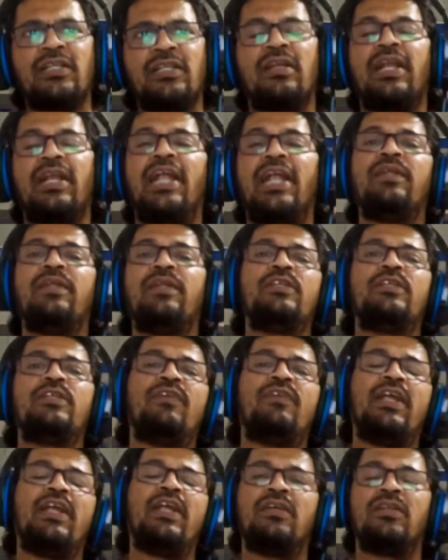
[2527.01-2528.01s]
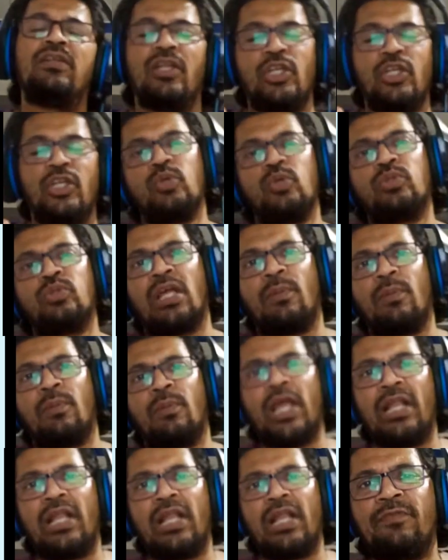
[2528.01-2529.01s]
Randomness factor, a new
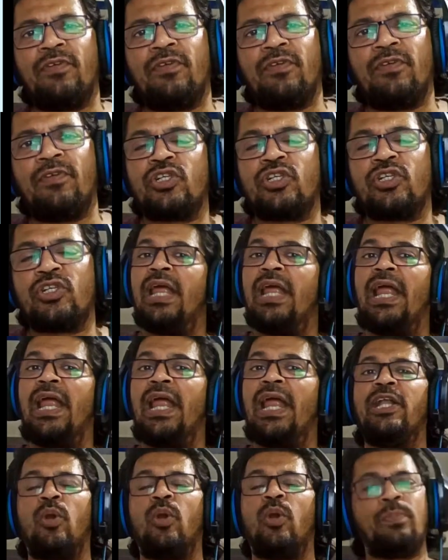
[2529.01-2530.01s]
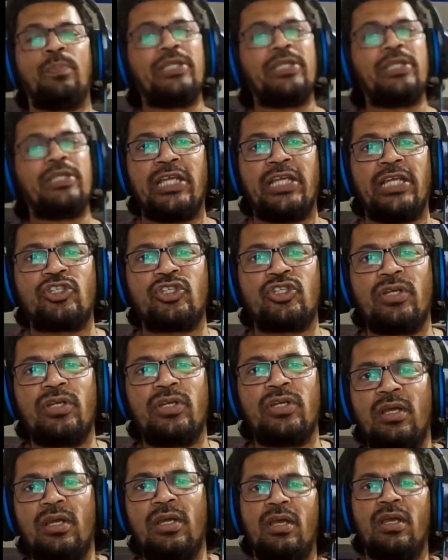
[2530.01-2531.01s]
thermodynamic function, entropy change,
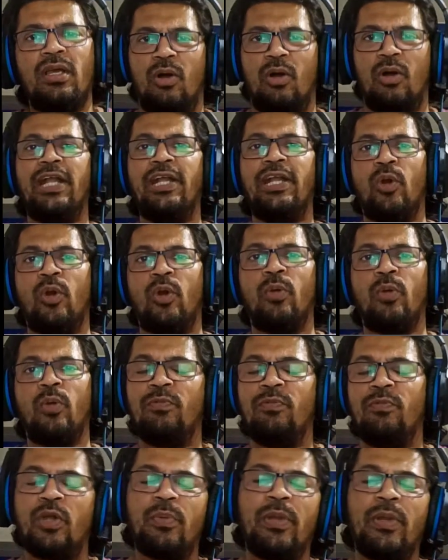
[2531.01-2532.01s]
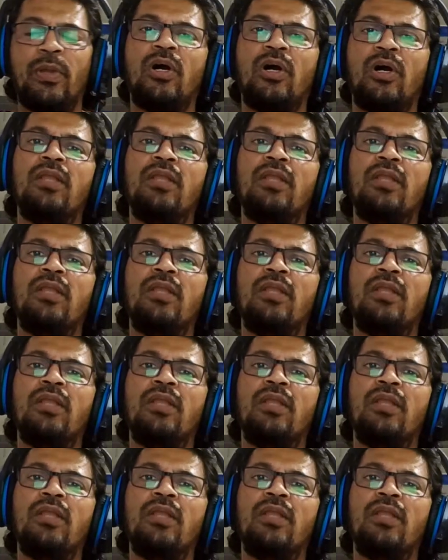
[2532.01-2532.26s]
or entropy what we call,